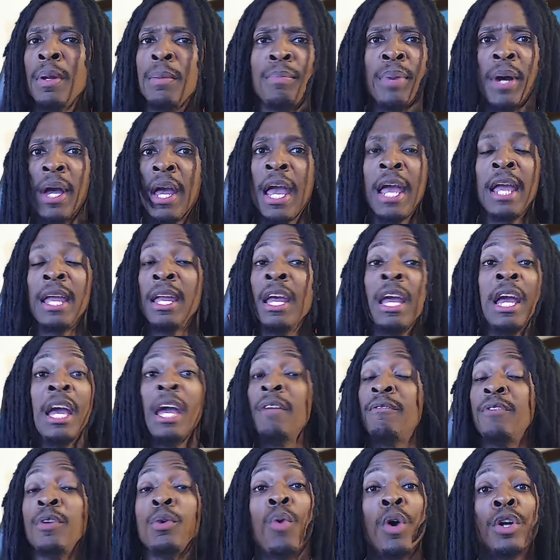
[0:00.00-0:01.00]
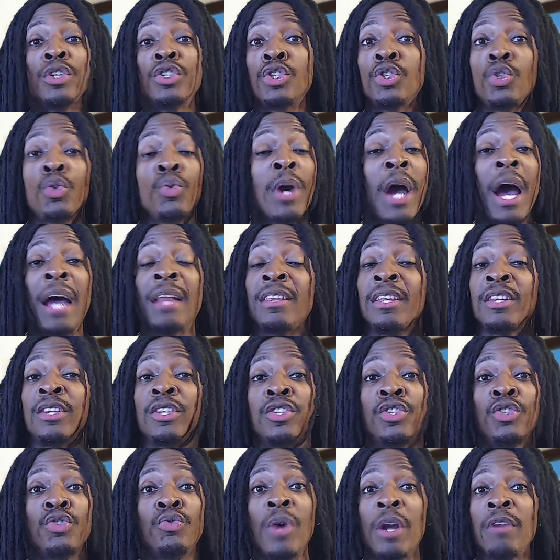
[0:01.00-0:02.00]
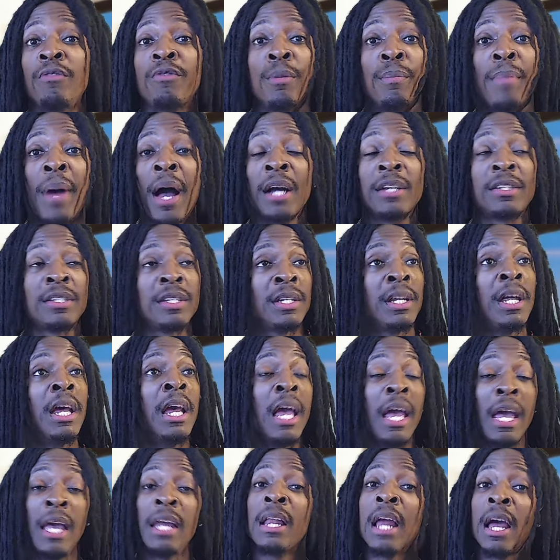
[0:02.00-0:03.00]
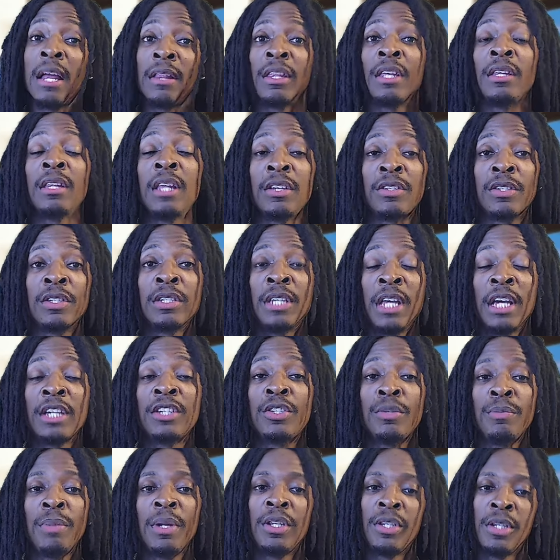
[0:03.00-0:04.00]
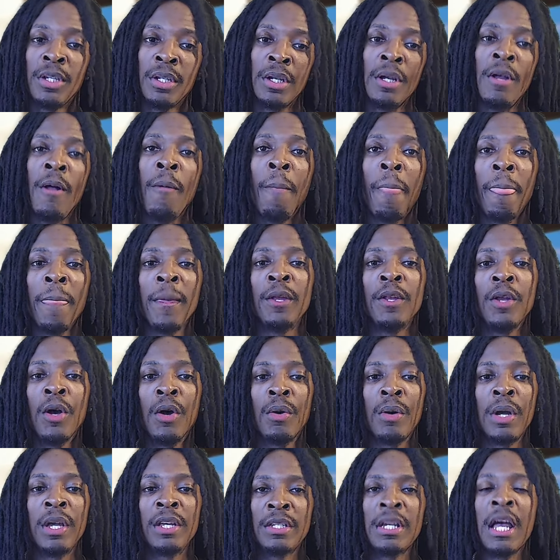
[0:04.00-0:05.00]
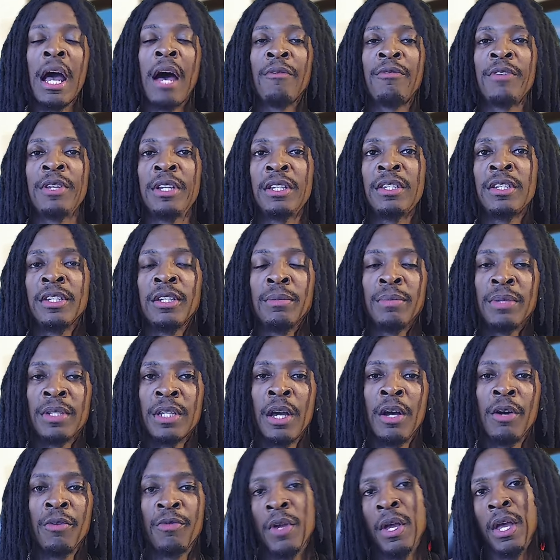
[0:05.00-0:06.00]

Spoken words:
But hey, if he wants to do it, I think this is great for boxing, and I think that's a testament to, you know, his confidence in himself